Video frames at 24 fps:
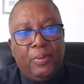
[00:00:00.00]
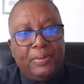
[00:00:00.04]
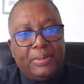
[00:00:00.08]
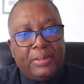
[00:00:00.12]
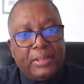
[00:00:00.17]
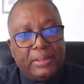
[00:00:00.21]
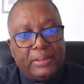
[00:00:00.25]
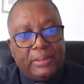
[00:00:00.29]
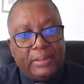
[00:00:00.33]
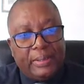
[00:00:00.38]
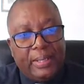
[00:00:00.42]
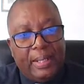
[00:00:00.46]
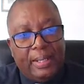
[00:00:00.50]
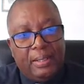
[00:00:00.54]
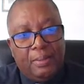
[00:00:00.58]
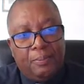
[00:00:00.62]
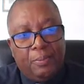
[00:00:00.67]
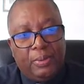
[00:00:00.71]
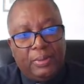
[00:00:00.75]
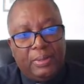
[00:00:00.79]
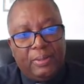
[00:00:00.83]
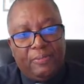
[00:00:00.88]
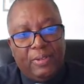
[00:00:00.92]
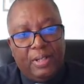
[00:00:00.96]
with
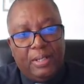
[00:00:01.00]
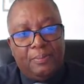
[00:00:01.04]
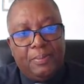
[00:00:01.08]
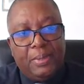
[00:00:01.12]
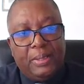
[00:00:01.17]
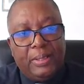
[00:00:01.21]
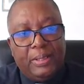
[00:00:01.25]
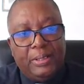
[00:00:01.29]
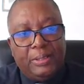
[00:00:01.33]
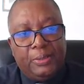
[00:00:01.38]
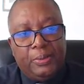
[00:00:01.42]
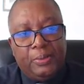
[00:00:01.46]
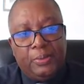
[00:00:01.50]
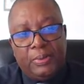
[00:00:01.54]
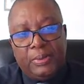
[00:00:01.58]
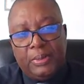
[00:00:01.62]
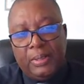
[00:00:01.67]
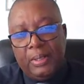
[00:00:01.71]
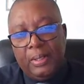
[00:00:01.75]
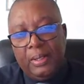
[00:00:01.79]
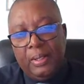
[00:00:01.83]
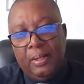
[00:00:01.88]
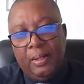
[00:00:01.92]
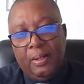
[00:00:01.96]
sustainable development
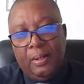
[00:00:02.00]
issues